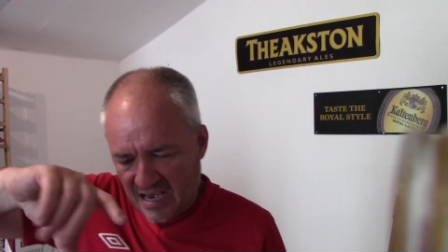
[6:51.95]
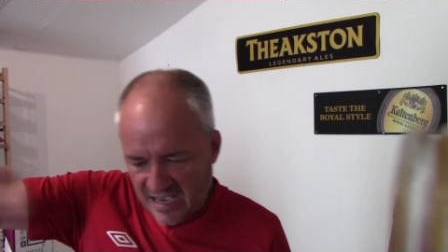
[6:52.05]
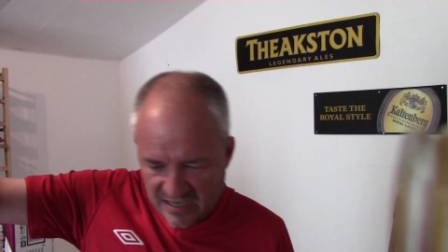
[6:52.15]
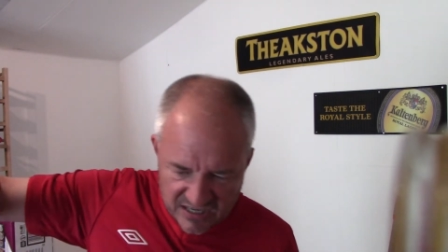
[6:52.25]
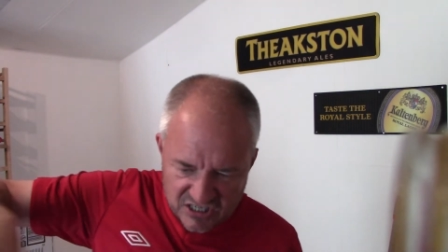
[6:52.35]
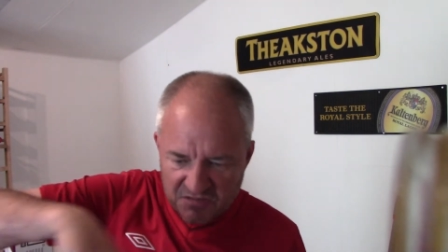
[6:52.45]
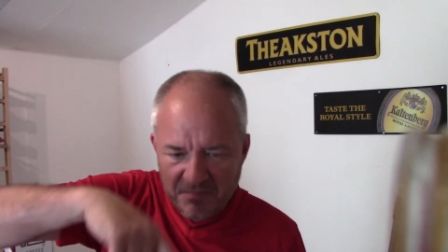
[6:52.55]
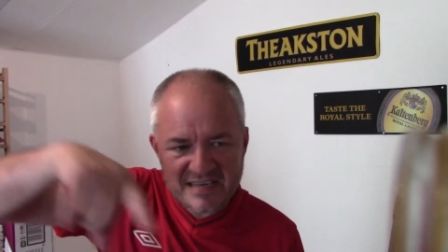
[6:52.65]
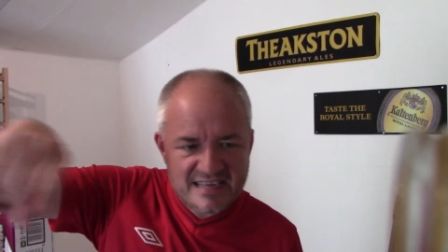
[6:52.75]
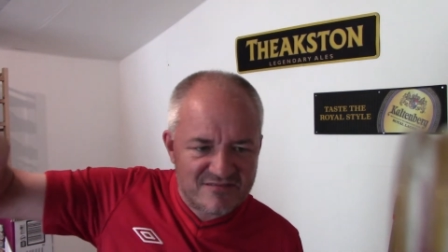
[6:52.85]
and you're
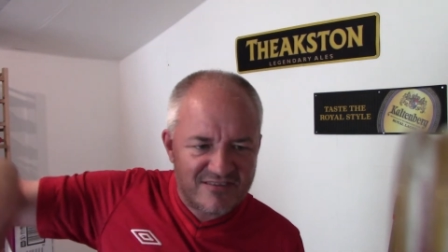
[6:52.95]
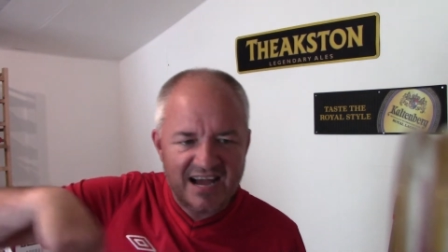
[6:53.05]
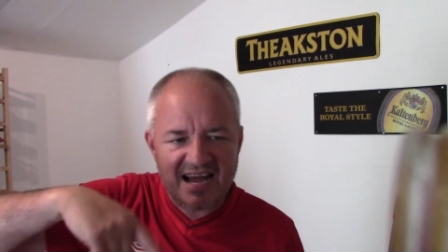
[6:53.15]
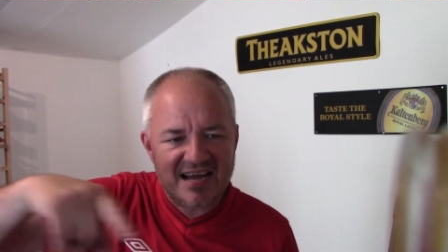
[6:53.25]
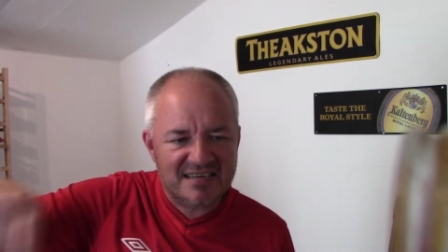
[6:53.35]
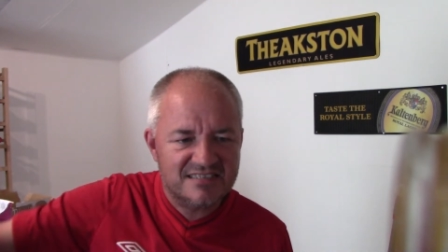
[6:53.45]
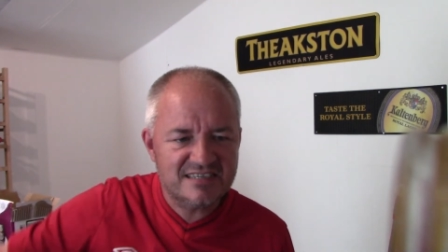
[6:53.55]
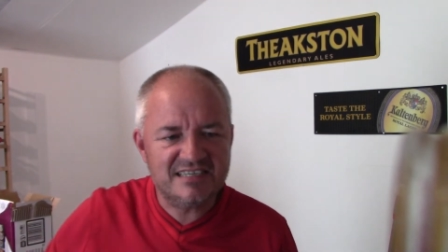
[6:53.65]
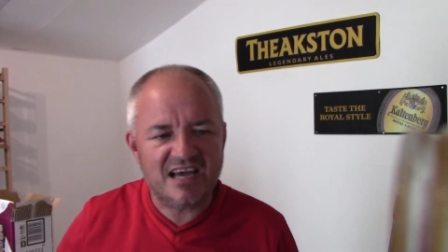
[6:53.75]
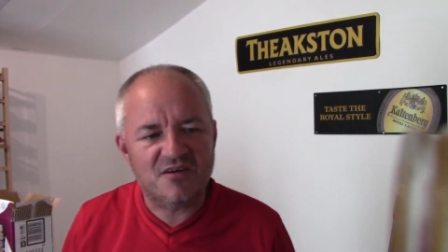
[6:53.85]
spinning round,
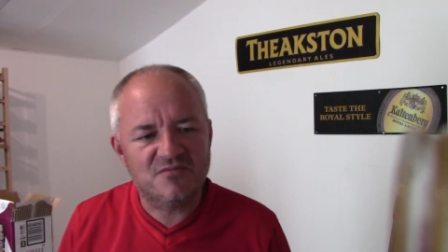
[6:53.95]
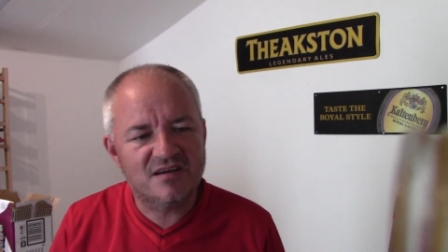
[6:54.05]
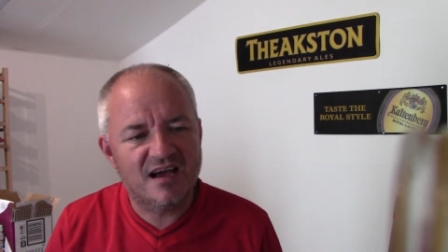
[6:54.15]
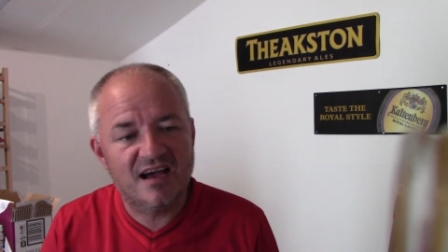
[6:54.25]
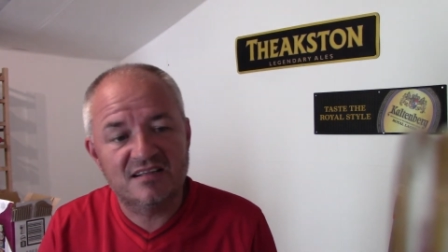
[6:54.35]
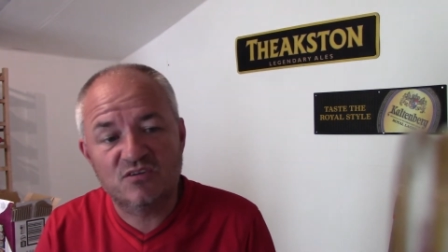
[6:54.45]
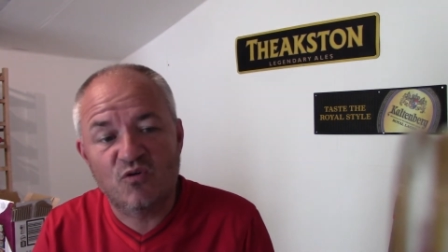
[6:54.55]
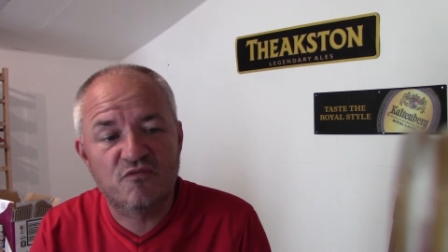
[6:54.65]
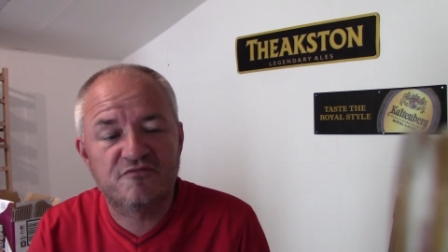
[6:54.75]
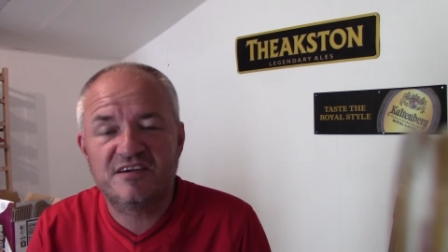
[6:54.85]
you know, and
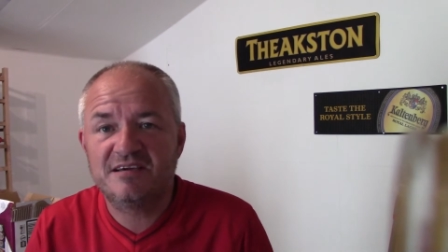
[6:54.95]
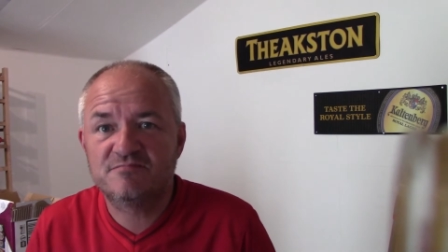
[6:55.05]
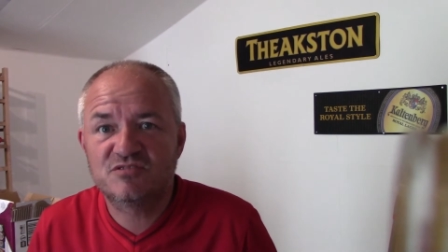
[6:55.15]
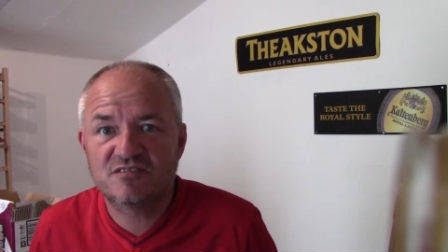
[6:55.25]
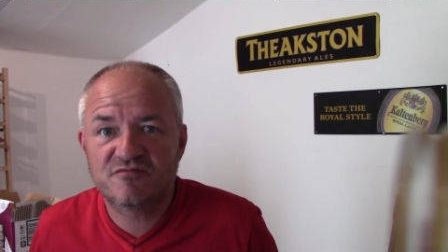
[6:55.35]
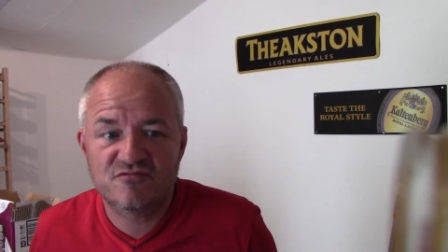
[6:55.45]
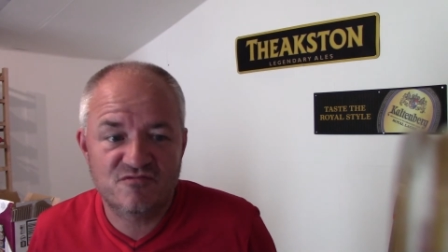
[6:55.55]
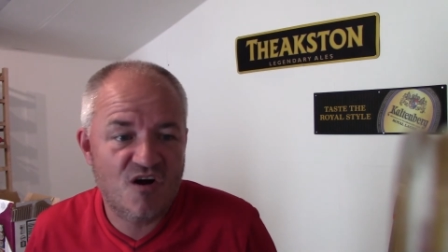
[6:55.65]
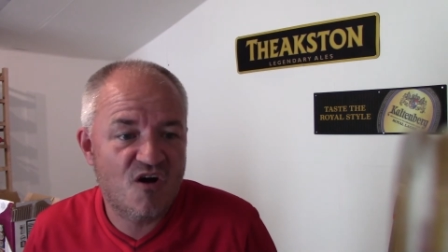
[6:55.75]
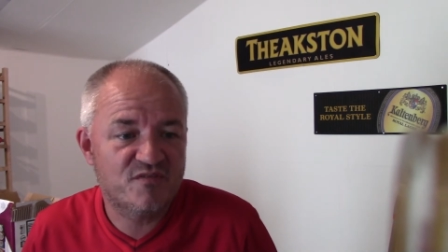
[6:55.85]
all themed to
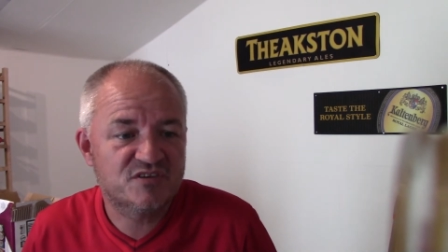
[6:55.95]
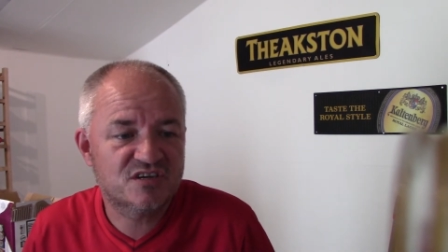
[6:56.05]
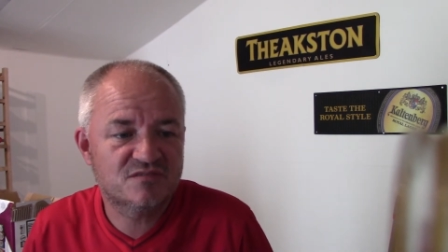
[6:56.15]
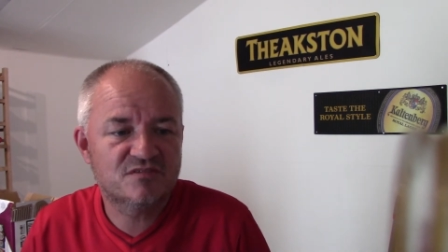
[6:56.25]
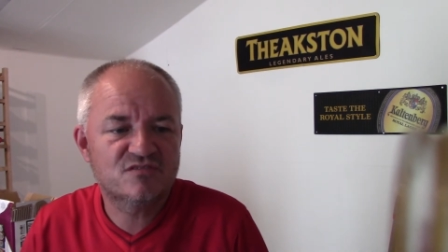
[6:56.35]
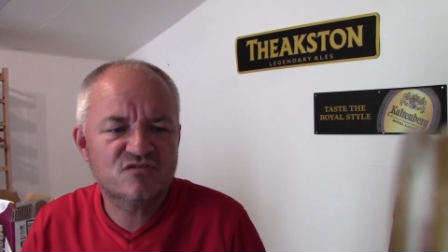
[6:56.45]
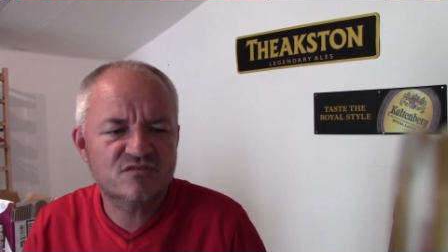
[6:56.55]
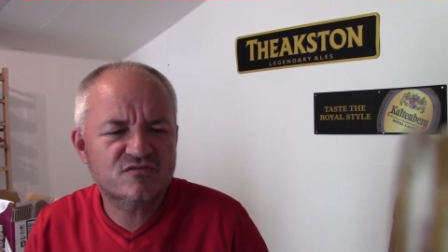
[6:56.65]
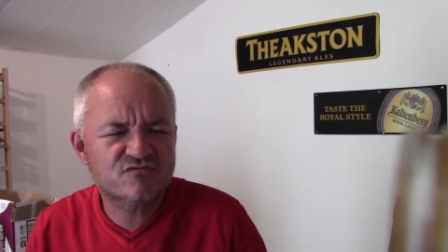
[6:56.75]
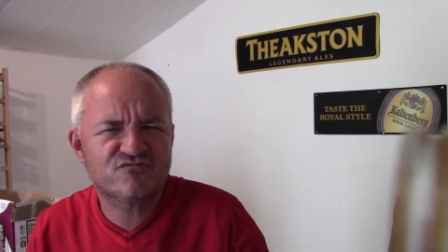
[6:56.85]
Ferrari, so
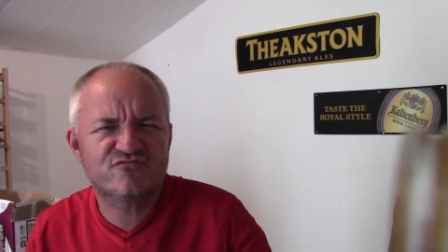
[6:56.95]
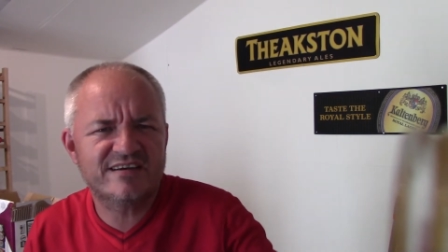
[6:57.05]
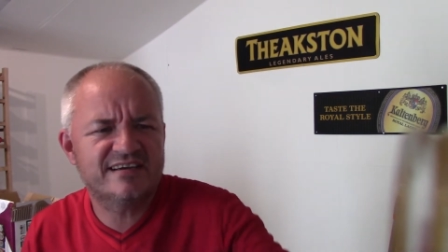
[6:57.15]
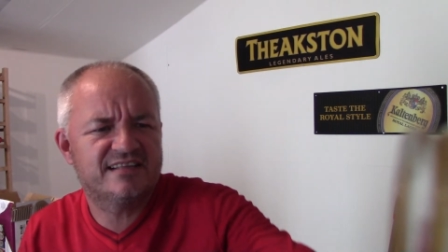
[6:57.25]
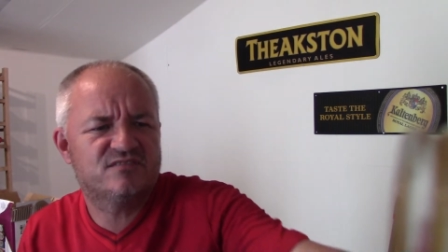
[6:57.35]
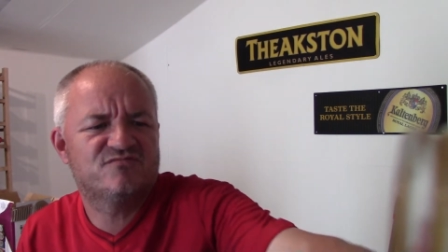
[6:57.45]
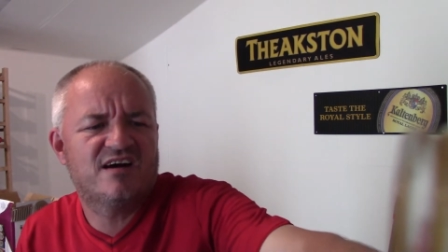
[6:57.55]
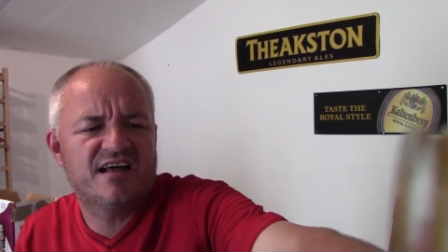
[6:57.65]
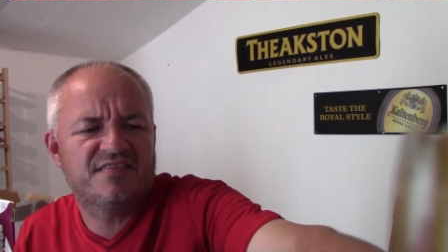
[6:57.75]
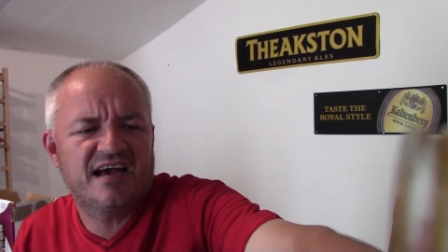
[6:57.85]
great little
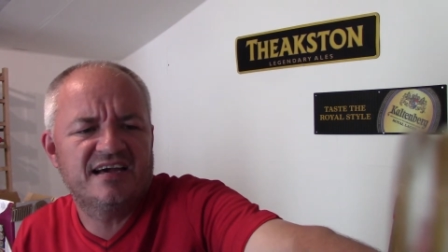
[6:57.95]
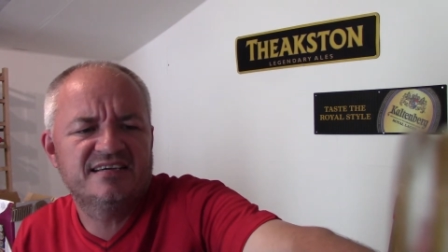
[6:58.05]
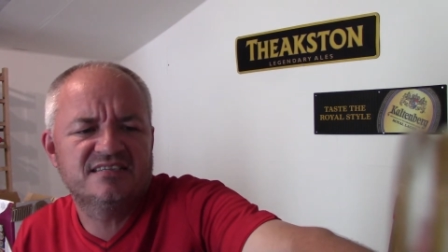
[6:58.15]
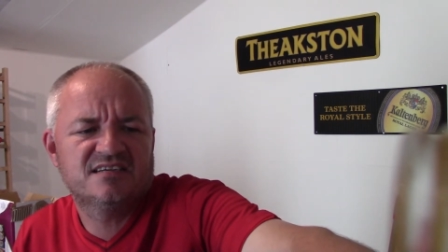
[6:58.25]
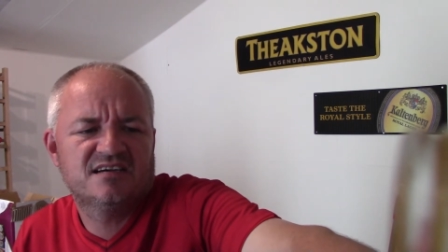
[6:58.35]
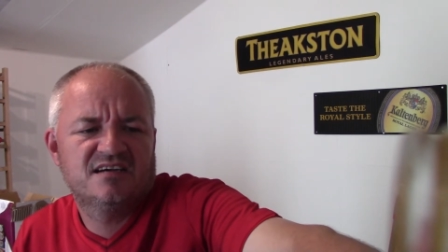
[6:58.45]
ride that is.